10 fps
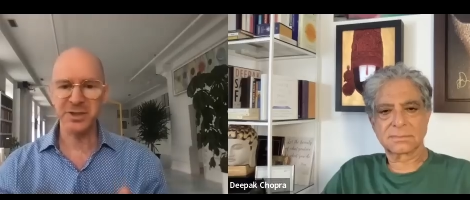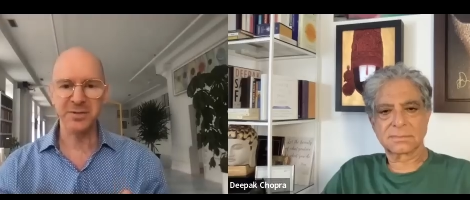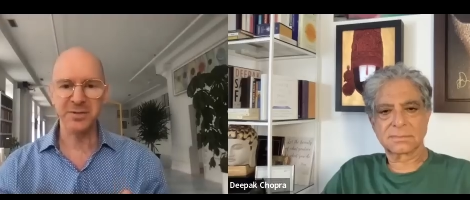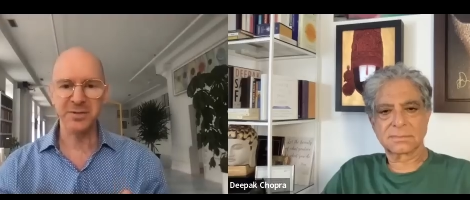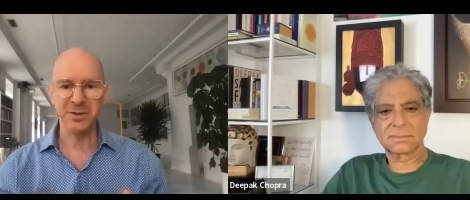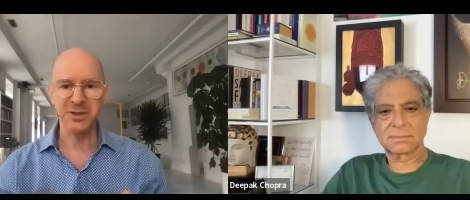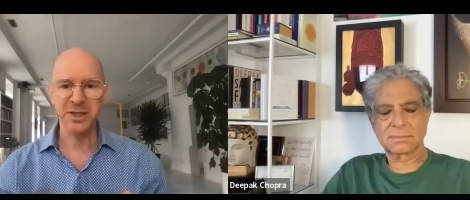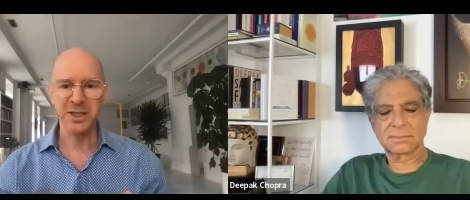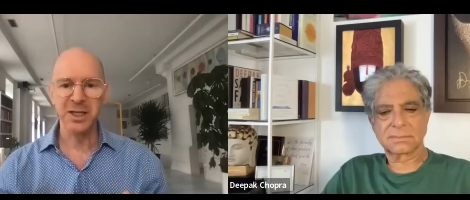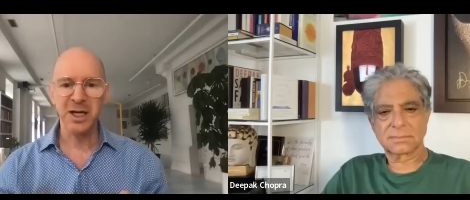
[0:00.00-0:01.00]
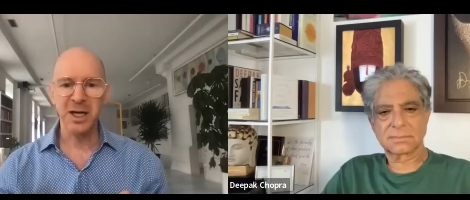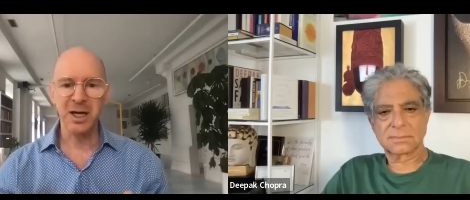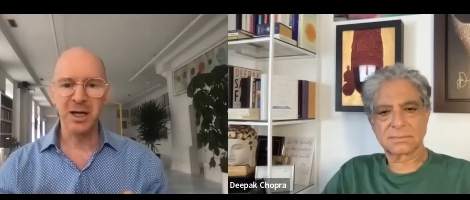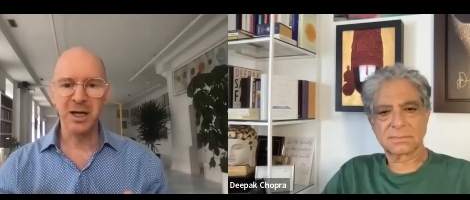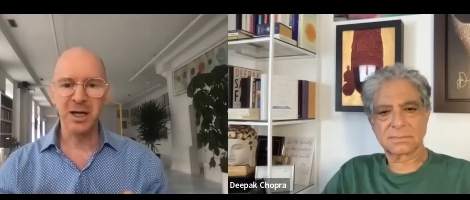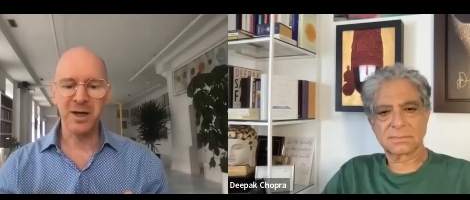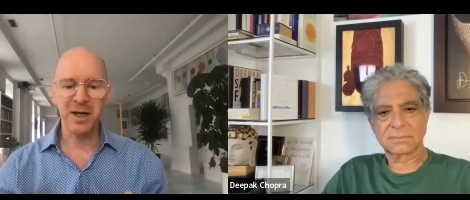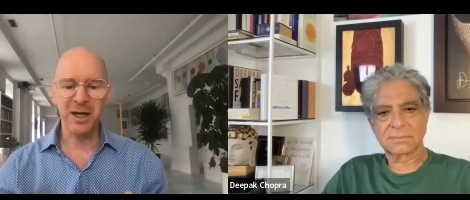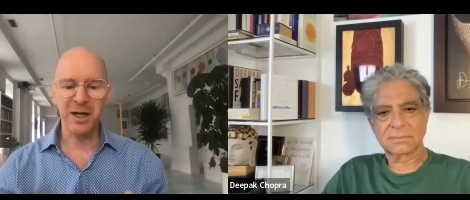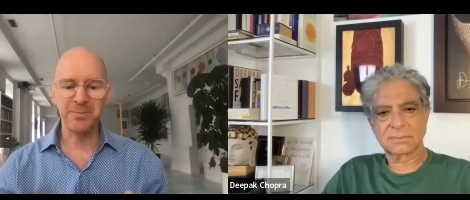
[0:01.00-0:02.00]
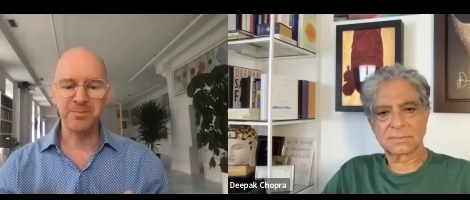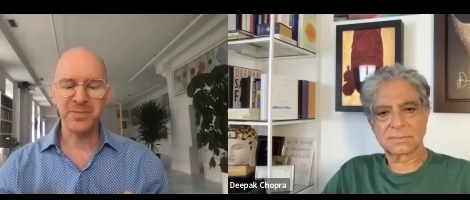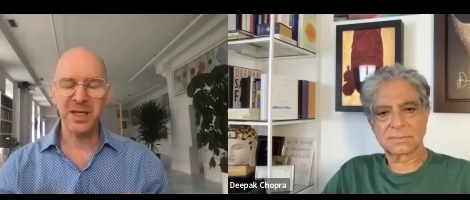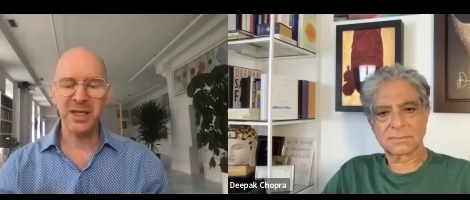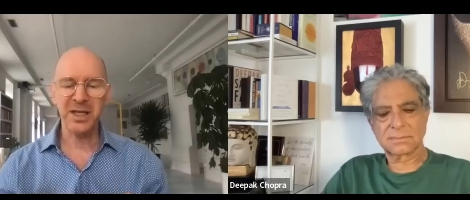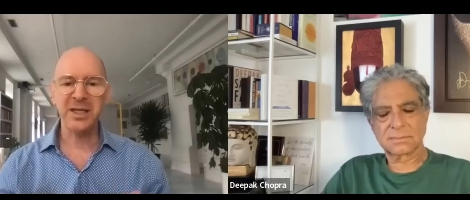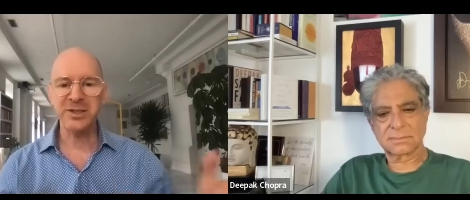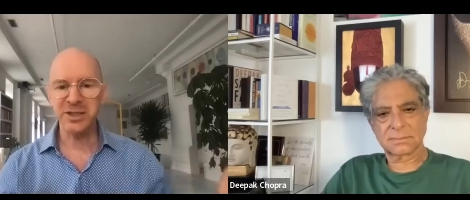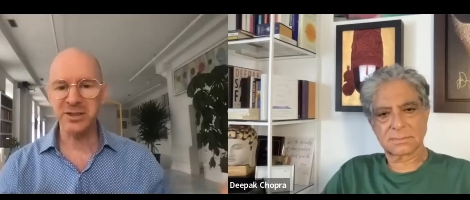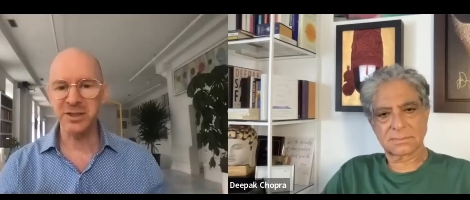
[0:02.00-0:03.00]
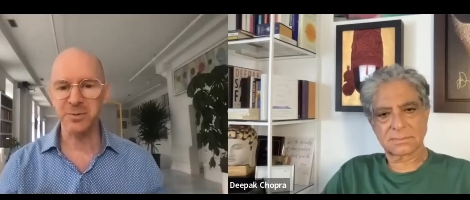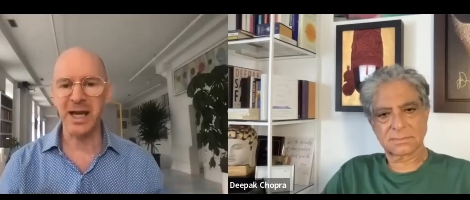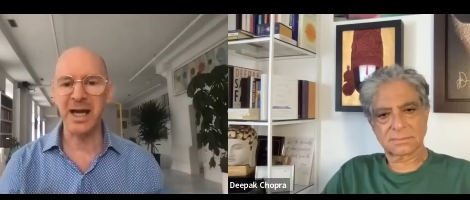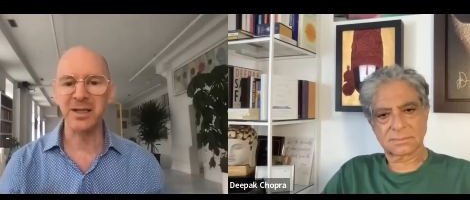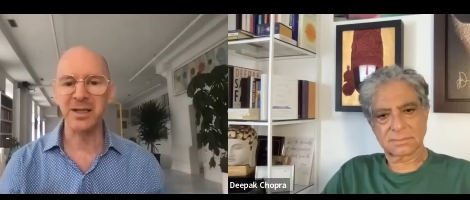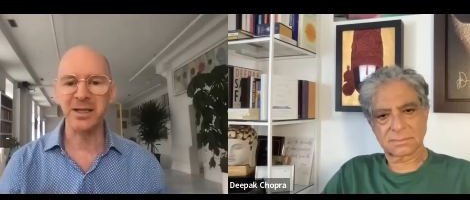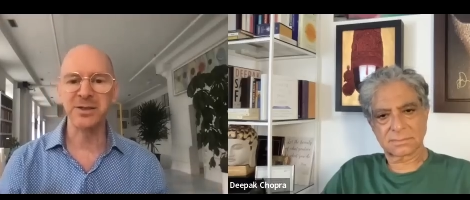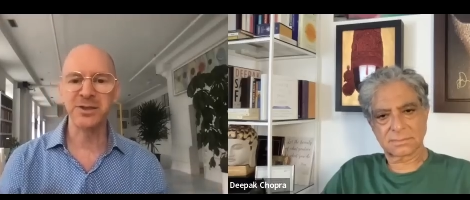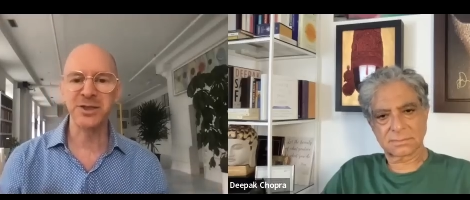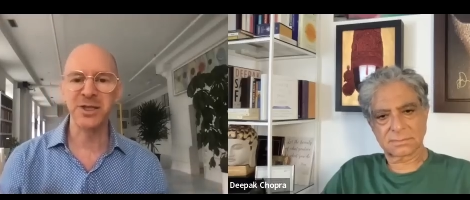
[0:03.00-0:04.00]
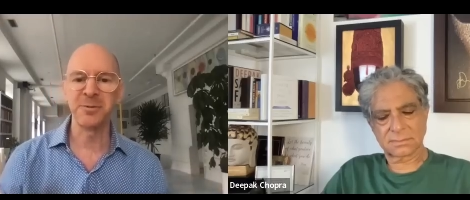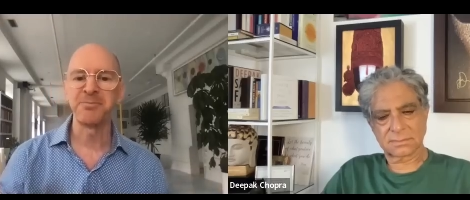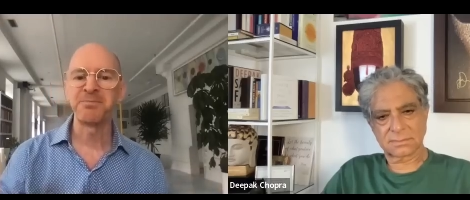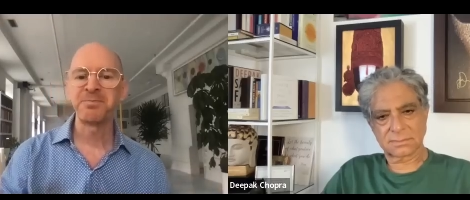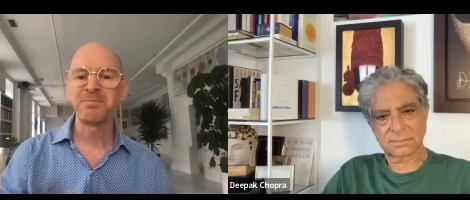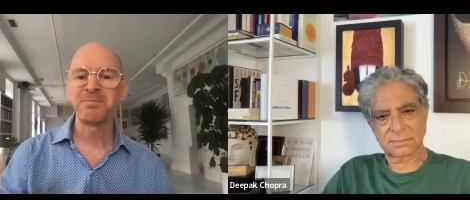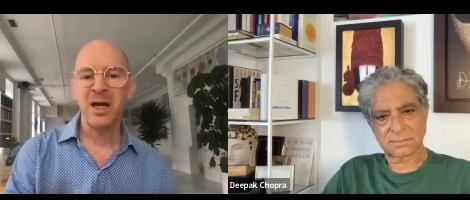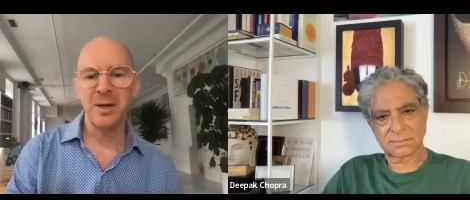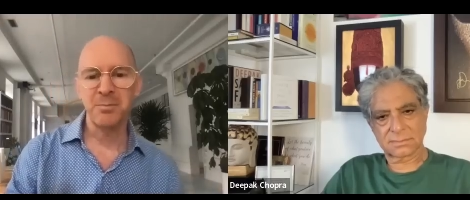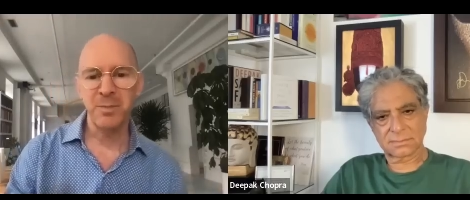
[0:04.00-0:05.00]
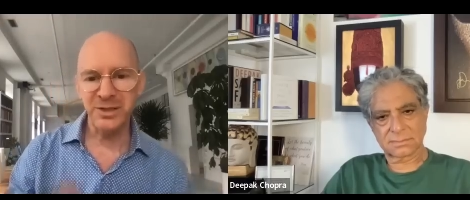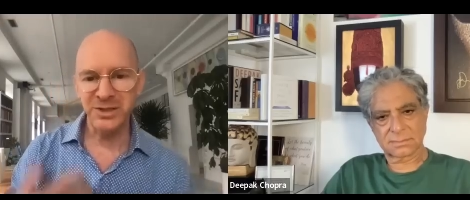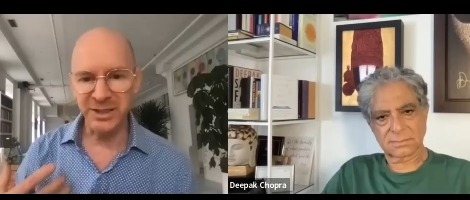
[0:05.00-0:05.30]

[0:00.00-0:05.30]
Speaker 1: slivers of connection to reality. So my